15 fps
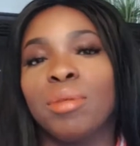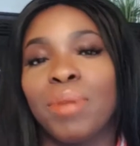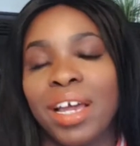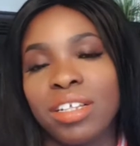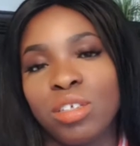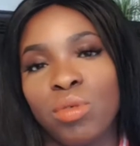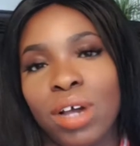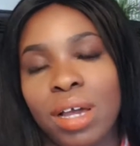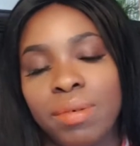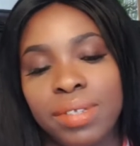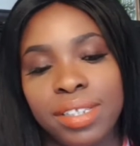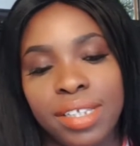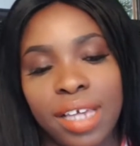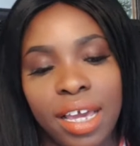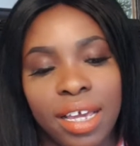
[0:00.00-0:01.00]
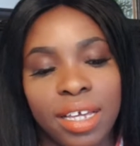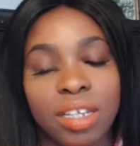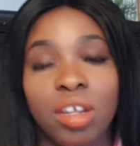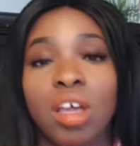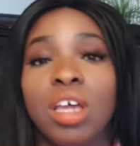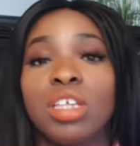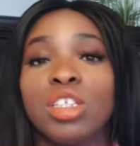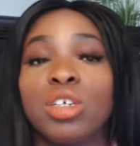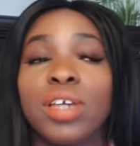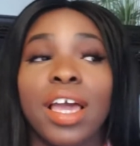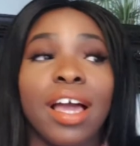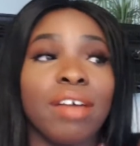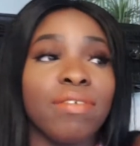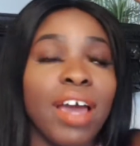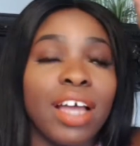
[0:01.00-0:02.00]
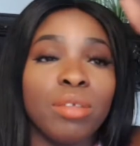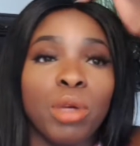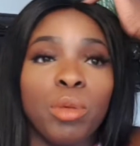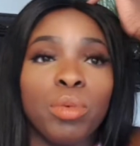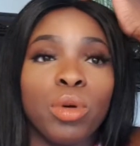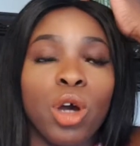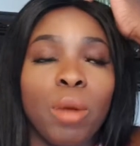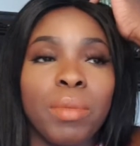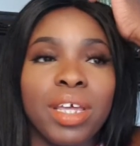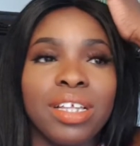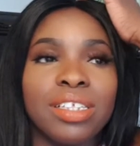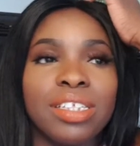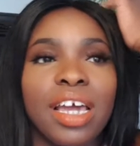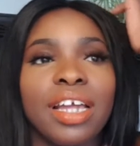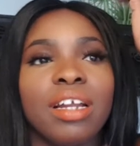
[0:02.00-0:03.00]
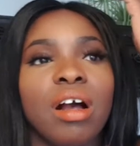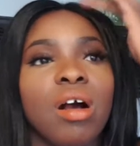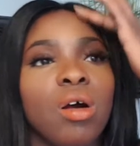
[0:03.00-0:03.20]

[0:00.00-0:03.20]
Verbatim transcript: Back to what I was saying. So yeah, I've had people commenting saying,